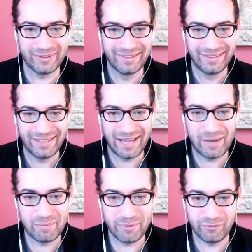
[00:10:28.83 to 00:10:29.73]

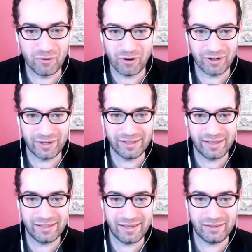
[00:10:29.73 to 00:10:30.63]
um, before
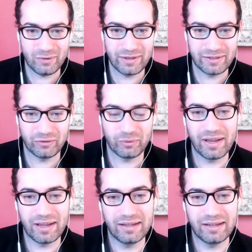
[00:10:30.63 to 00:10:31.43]
in, in quite this way.